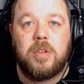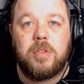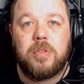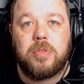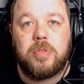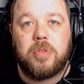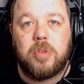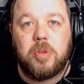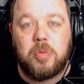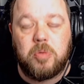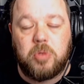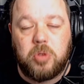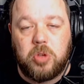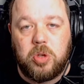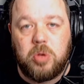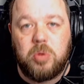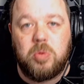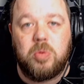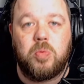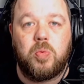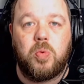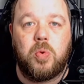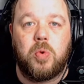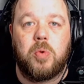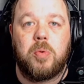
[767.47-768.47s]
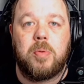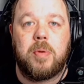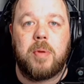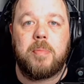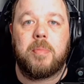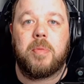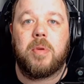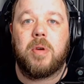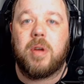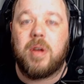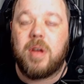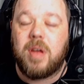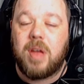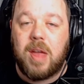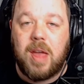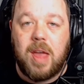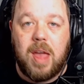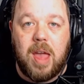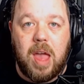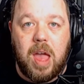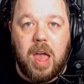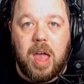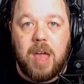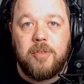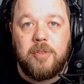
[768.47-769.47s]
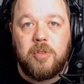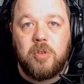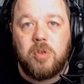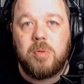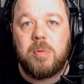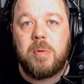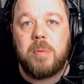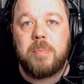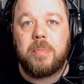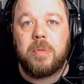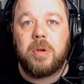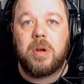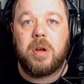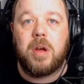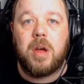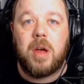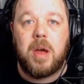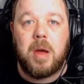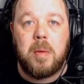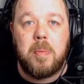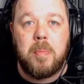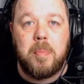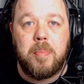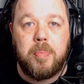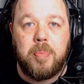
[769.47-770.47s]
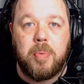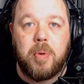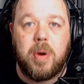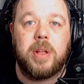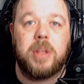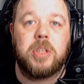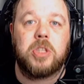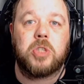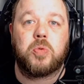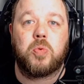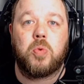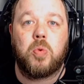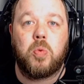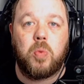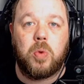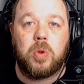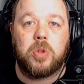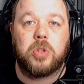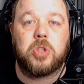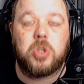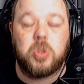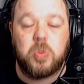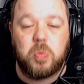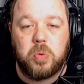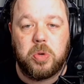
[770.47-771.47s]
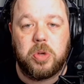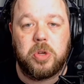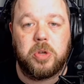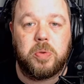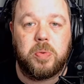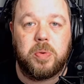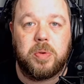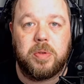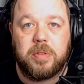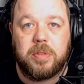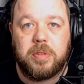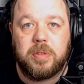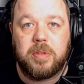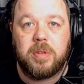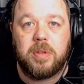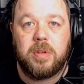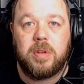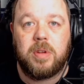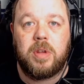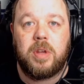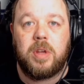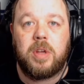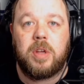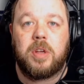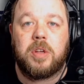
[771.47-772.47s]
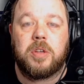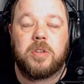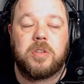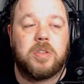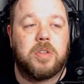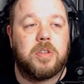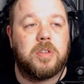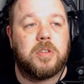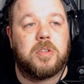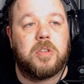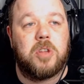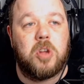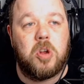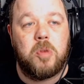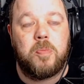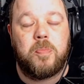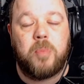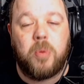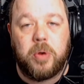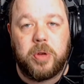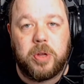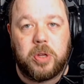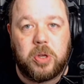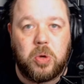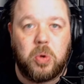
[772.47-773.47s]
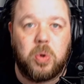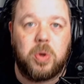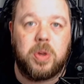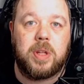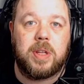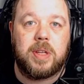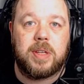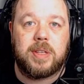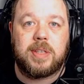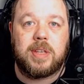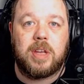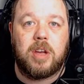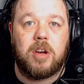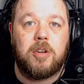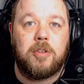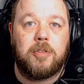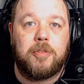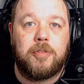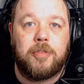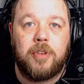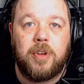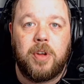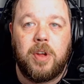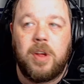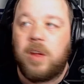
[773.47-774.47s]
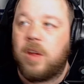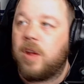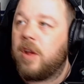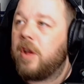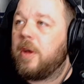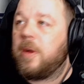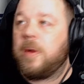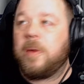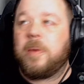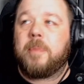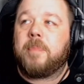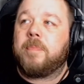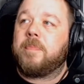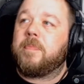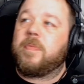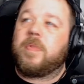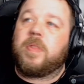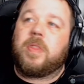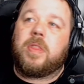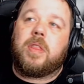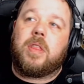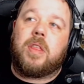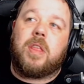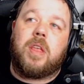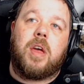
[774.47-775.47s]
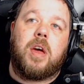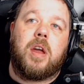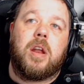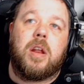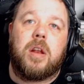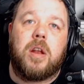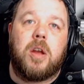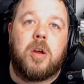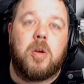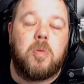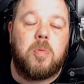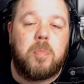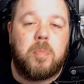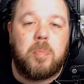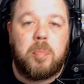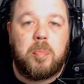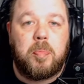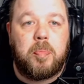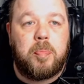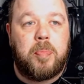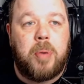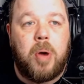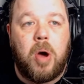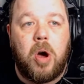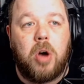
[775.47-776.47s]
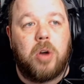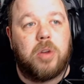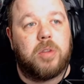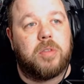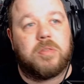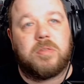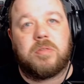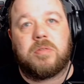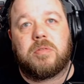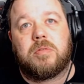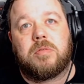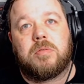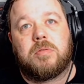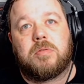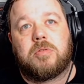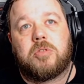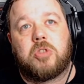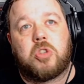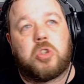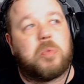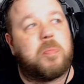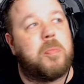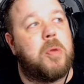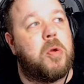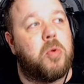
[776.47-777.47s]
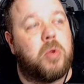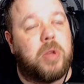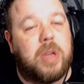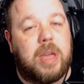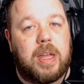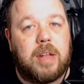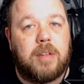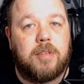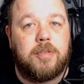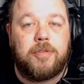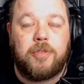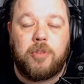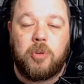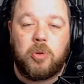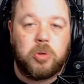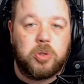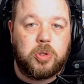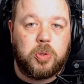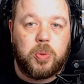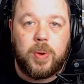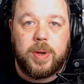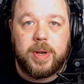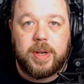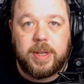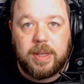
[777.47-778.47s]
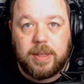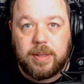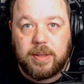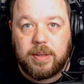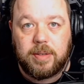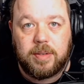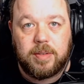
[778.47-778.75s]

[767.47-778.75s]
that you will remember, everyone will remember, and brands will want to work with. There's no point calling yourself, I don't know, pot smoking 420.